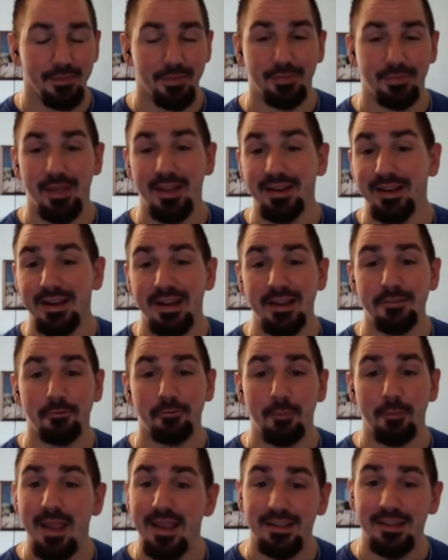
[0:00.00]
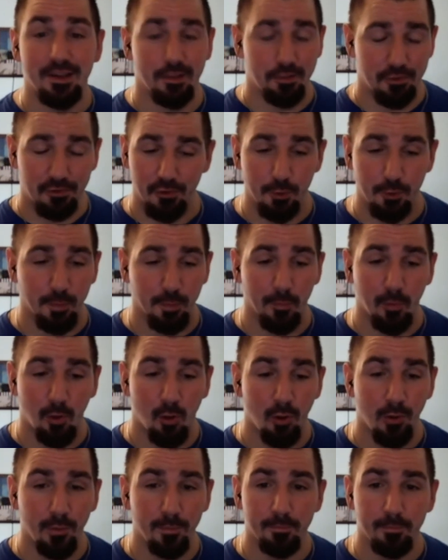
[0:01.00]
They didn't even make it to the Super
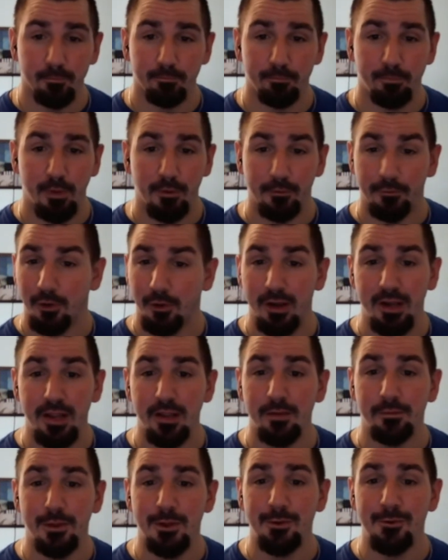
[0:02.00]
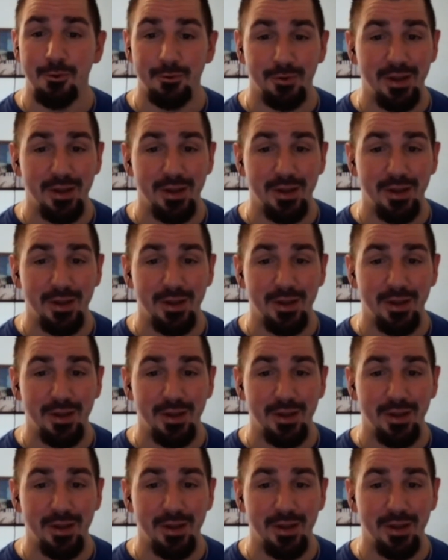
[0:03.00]
Bowl, but for any of you who